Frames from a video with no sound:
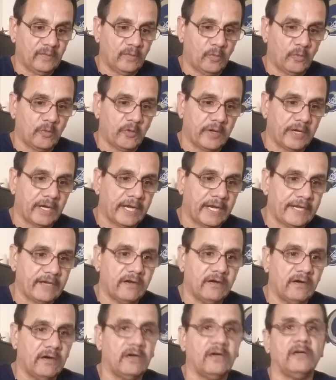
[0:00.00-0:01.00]
when I
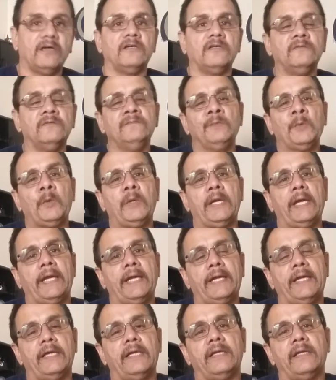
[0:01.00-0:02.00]
call
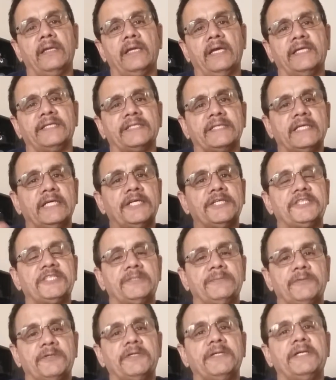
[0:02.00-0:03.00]
and as a
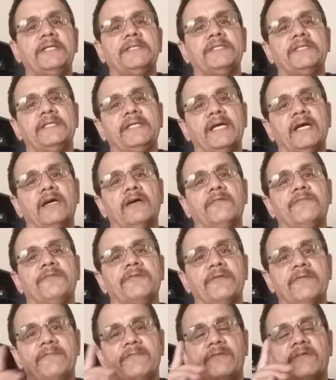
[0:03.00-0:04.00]
customer into Dell
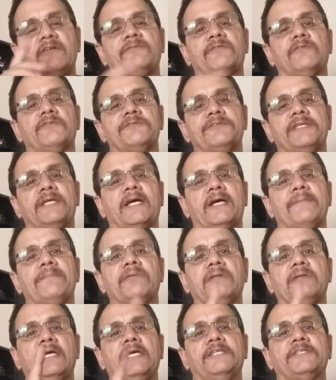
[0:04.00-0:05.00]
for the very first time,
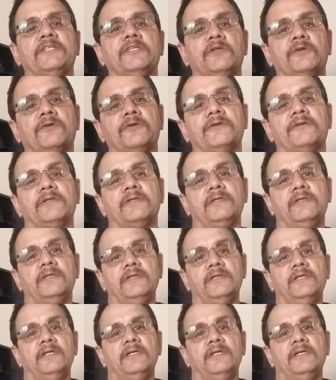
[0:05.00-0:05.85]
place an order,